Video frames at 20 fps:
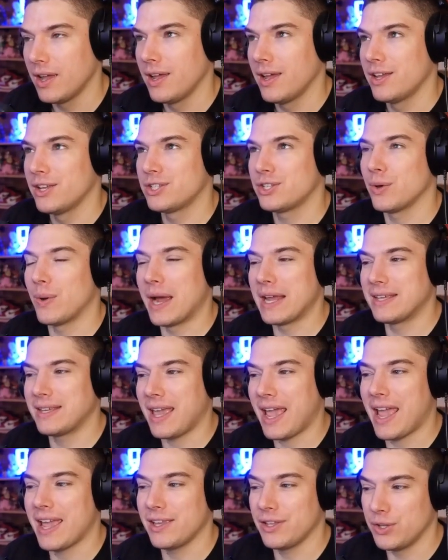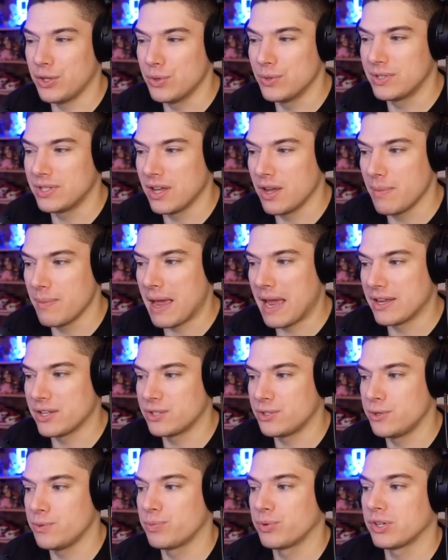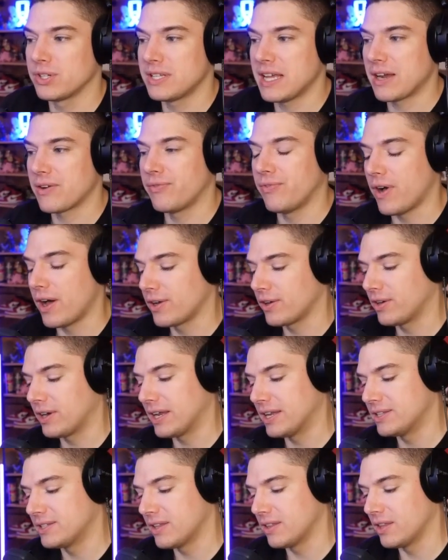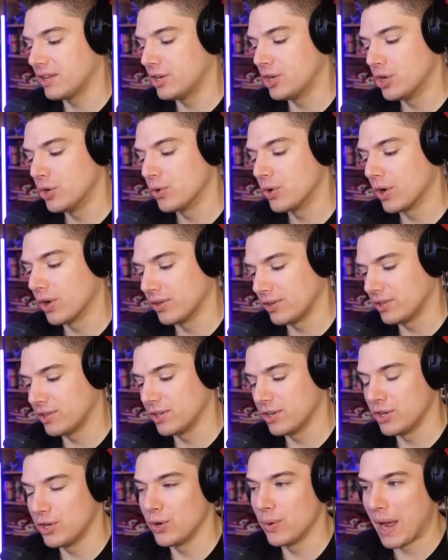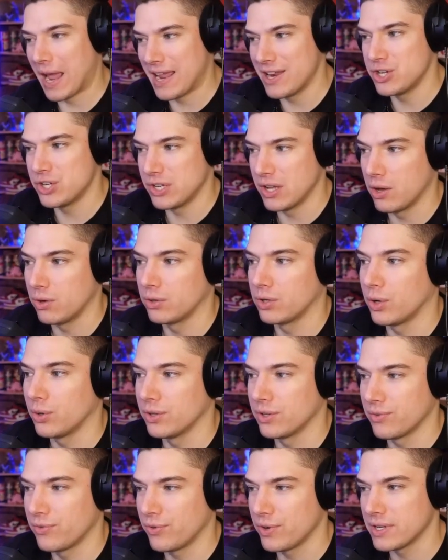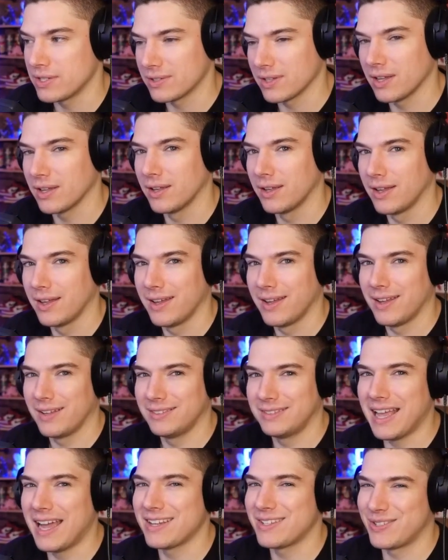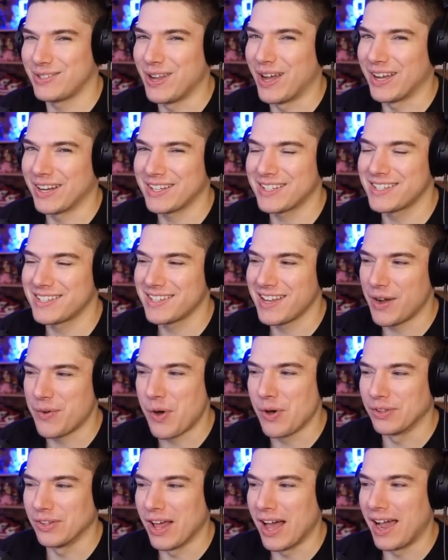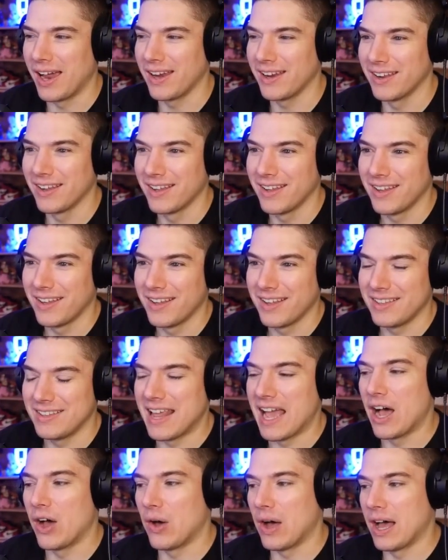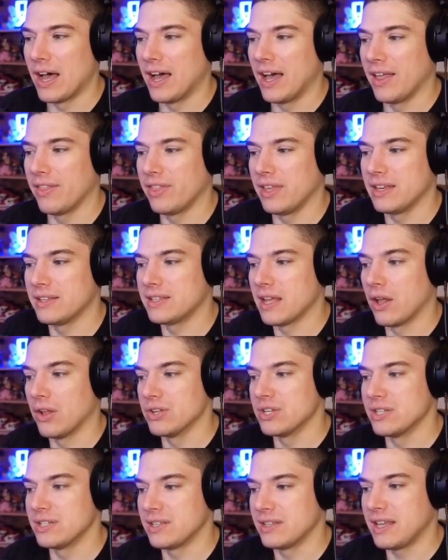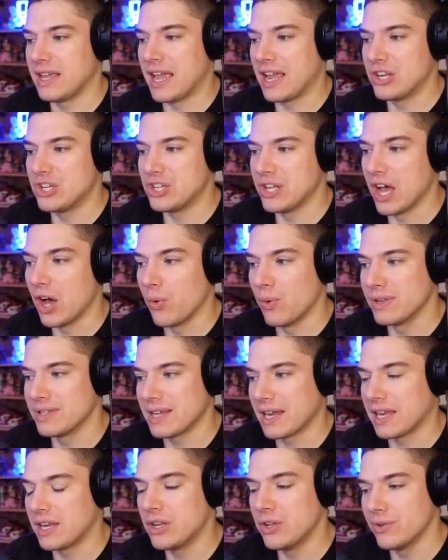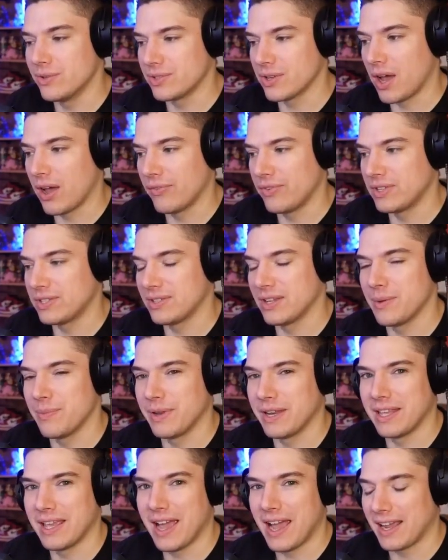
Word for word: so I can't use him as super attack fodder into the new the new AGL Golden Frieza. That sucks. I won't lie. Now, uh, the intelligence and the AGL ones I can use, obviously, but yeah, I